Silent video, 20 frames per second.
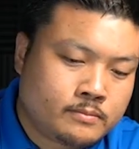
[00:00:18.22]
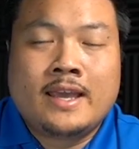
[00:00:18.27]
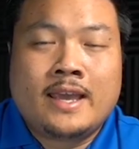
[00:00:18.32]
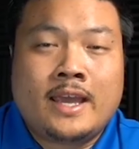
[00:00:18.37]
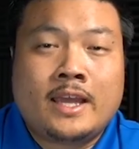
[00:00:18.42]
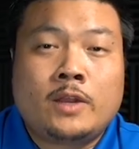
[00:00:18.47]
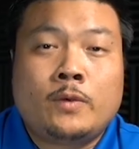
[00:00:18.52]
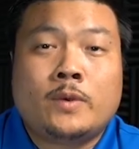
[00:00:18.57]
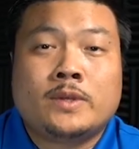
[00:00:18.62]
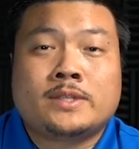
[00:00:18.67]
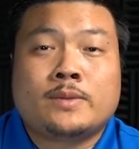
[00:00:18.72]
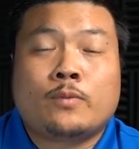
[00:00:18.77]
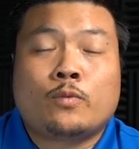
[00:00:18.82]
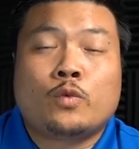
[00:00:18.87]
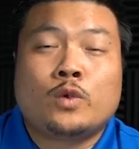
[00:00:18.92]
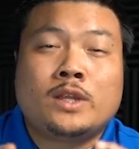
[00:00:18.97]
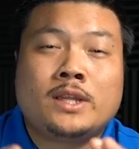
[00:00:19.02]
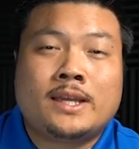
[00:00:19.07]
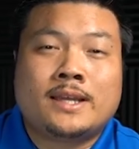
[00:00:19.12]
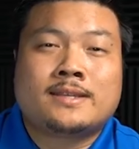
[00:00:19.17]
Anyways, I'm
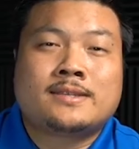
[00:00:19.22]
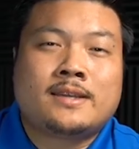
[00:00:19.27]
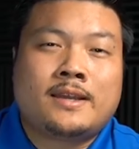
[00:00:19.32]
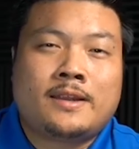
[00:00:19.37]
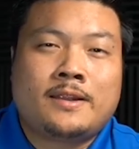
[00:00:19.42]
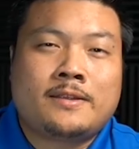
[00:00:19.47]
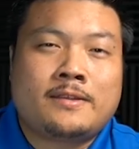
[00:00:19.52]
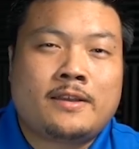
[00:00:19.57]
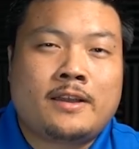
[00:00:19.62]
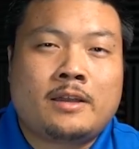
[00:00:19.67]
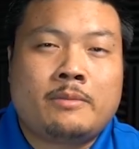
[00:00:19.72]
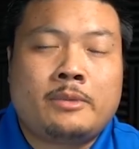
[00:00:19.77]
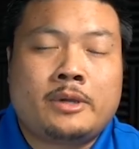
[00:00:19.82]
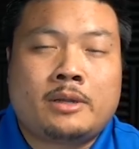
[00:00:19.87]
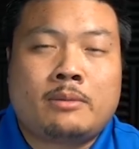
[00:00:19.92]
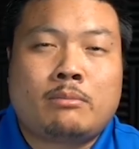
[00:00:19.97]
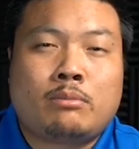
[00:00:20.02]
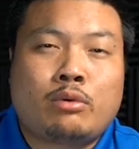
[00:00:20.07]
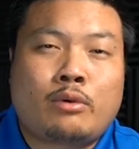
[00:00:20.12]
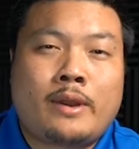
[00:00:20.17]
really excited to talk about
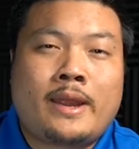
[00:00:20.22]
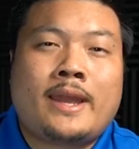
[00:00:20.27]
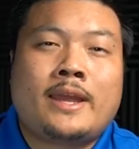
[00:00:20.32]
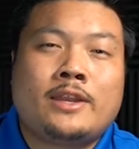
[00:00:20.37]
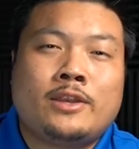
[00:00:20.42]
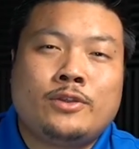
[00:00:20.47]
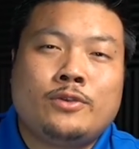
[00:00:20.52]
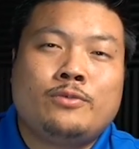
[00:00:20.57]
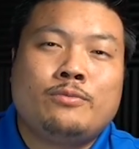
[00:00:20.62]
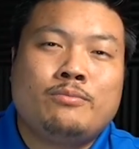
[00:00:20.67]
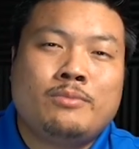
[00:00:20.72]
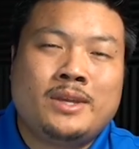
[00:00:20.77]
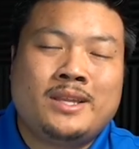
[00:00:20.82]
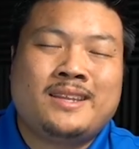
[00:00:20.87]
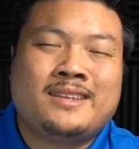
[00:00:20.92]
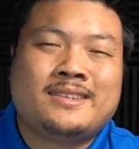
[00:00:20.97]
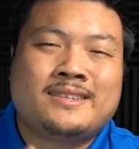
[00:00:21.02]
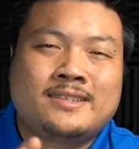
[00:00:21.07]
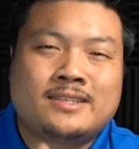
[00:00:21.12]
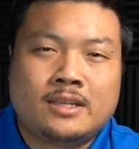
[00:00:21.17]
a brand new
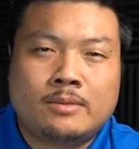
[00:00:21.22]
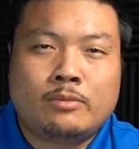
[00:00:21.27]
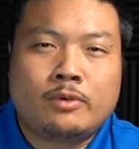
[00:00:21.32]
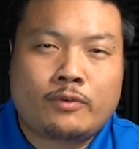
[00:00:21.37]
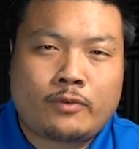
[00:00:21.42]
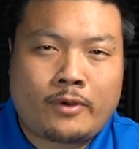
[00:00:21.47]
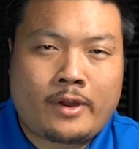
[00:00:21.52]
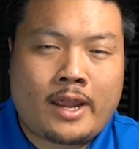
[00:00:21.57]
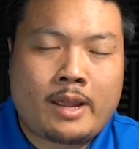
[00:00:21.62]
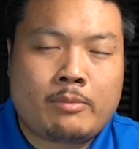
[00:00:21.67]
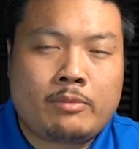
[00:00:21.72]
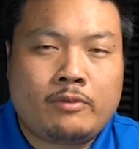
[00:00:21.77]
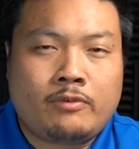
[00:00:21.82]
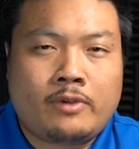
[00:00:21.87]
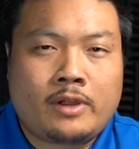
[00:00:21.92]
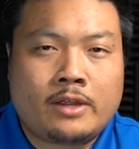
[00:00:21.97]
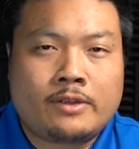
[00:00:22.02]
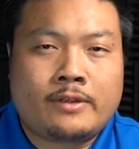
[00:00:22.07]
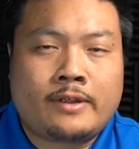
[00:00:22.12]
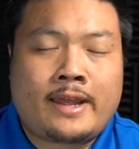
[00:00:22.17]
mini subwoofer
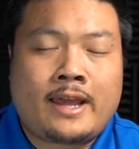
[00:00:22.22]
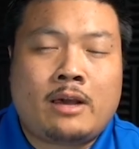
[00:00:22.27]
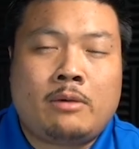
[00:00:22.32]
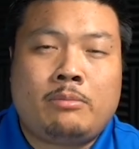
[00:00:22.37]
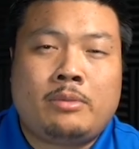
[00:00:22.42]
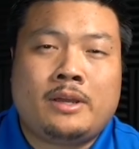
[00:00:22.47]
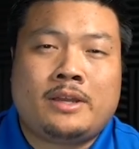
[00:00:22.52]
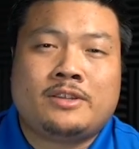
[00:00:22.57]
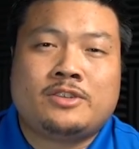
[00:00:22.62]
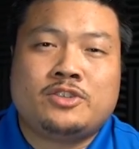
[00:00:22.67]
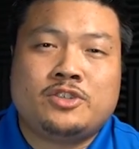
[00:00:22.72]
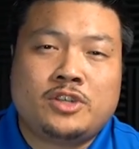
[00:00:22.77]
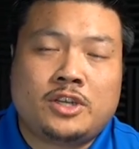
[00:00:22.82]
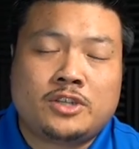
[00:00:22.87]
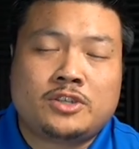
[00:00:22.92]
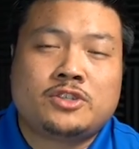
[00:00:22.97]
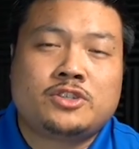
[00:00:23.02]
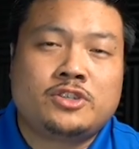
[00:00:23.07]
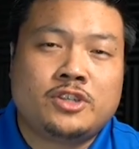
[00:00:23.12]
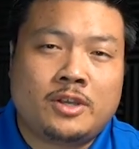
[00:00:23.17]
amplifier that Alpine
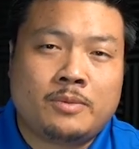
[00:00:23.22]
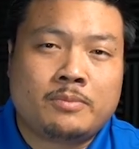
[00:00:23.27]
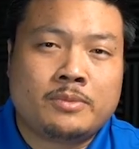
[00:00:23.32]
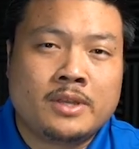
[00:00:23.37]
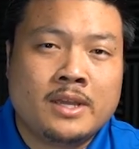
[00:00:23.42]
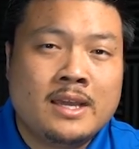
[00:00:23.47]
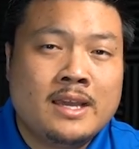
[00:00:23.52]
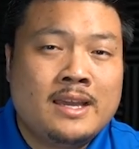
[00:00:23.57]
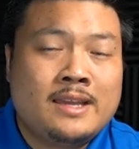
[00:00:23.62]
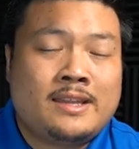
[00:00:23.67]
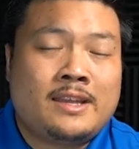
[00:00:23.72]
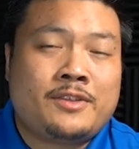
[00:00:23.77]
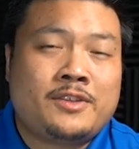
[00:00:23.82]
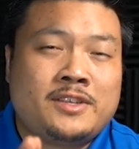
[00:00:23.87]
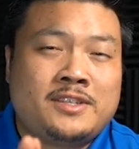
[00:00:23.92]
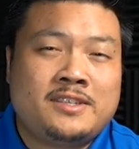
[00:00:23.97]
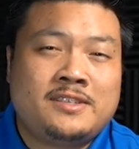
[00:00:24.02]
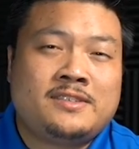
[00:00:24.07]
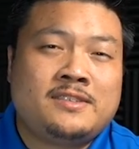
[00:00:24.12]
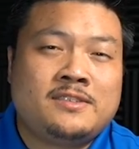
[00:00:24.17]
just shipped. Now
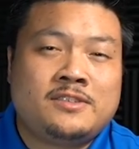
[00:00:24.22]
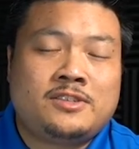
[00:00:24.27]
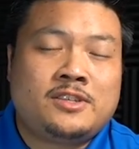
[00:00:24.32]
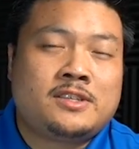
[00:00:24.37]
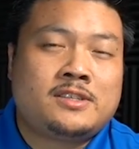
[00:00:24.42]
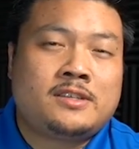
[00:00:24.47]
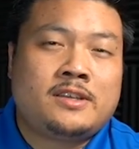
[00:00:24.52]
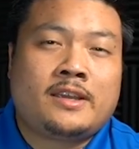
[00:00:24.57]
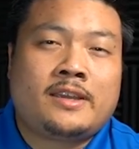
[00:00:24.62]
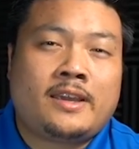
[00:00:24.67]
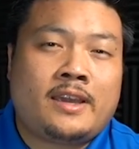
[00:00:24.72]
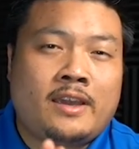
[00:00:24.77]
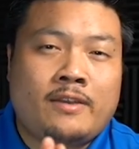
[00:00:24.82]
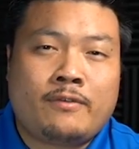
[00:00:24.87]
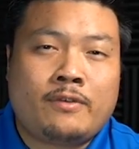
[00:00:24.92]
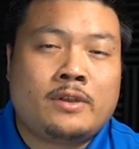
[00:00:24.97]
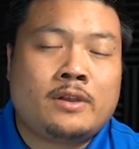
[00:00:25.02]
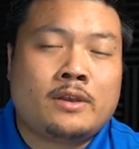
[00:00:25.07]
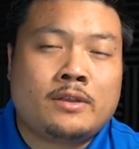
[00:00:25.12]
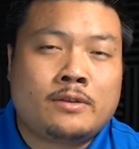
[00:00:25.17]
this isn't just like
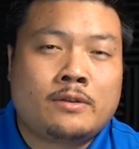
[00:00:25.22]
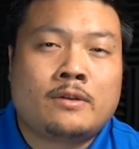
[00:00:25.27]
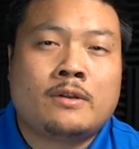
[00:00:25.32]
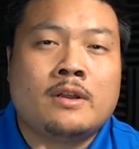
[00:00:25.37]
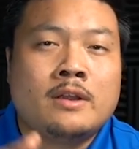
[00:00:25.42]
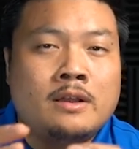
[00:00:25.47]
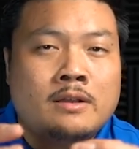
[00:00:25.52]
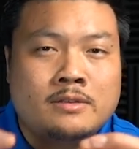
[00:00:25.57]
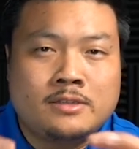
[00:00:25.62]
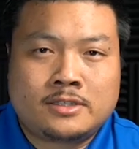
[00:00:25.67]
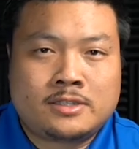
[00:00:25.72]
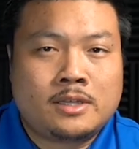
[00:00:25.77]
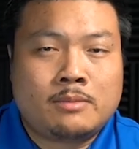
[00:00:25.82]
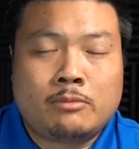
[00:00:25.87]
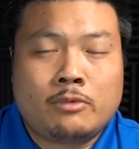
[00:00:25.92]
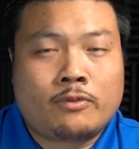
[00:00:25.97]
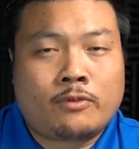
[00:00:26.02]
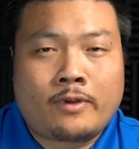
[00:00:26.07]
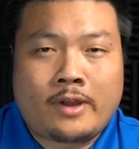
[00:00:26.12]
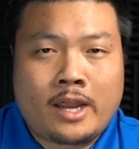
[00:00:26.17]
every other
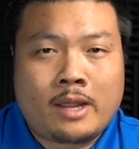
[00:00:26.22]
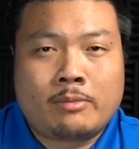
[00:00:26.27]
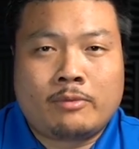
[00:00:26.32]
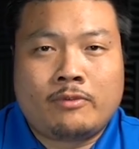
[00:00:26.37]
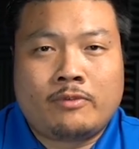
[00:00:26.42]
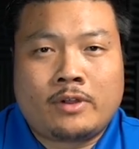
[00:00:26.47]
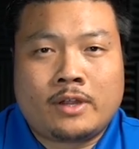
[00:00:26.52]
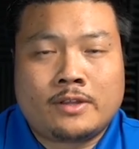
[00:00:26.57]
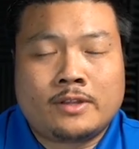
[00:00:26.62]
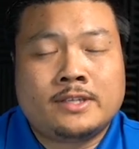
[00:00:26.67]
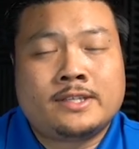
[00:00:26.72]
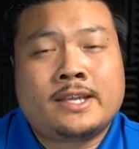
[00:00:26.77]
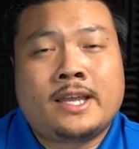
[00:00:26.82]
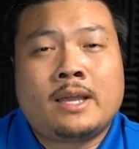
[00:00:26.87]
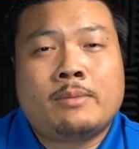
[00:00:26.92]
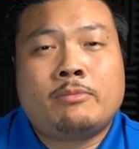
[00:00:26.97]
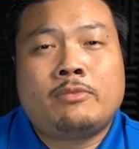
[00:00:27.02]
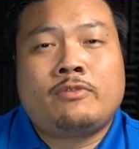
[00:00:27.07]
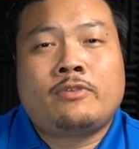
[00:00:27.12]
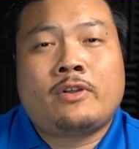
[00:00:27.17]
subwoofer amplifier. This
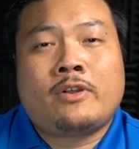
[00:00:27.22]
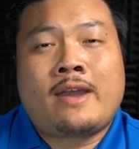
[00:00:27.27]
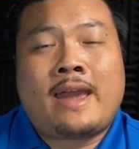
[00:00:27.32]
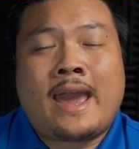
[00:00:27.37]
amplifier